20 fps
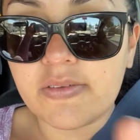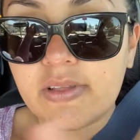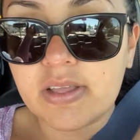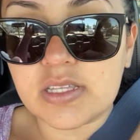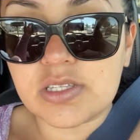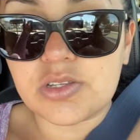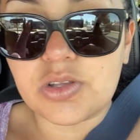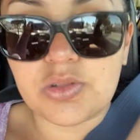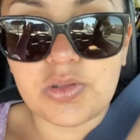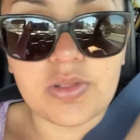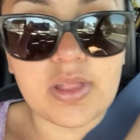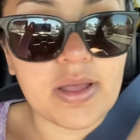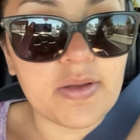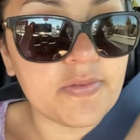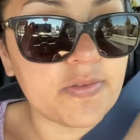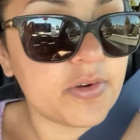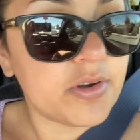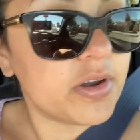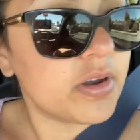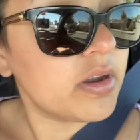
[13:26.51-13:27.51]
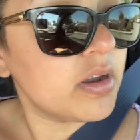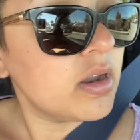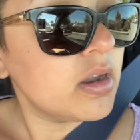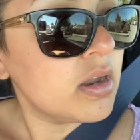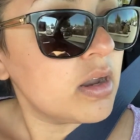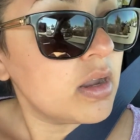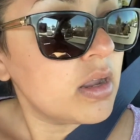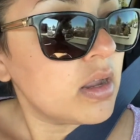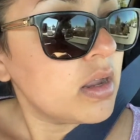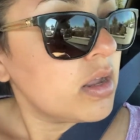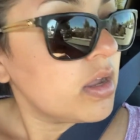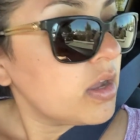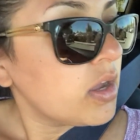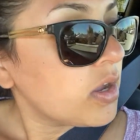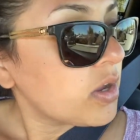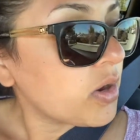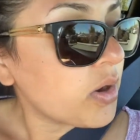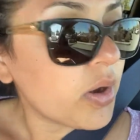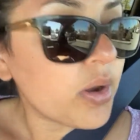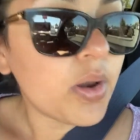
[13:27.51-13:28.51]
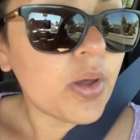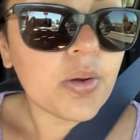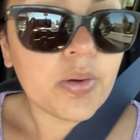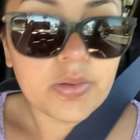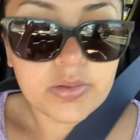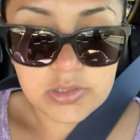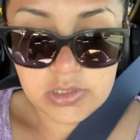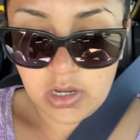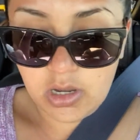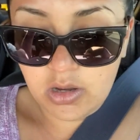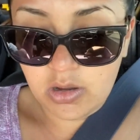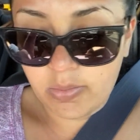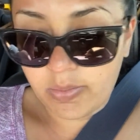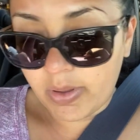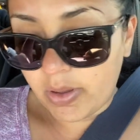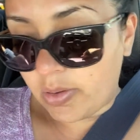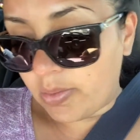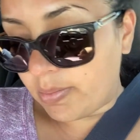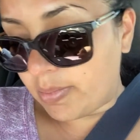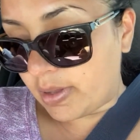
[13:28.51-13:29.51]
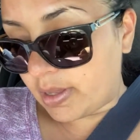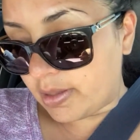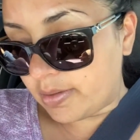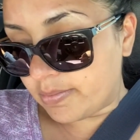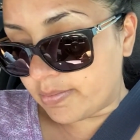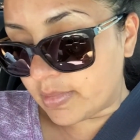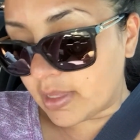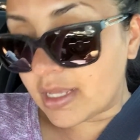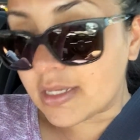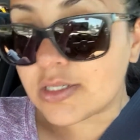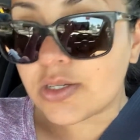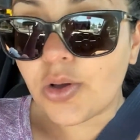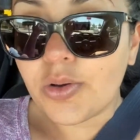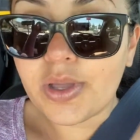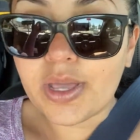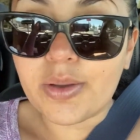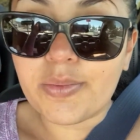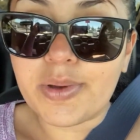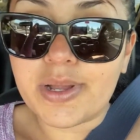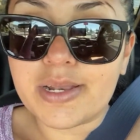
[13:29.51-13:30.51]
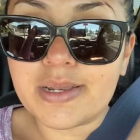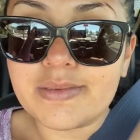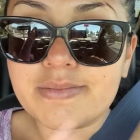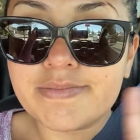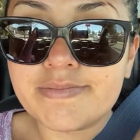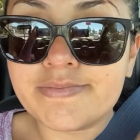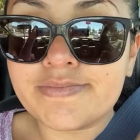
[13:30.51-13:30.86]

if they still do that for your local Taco Bell, but let's go get one.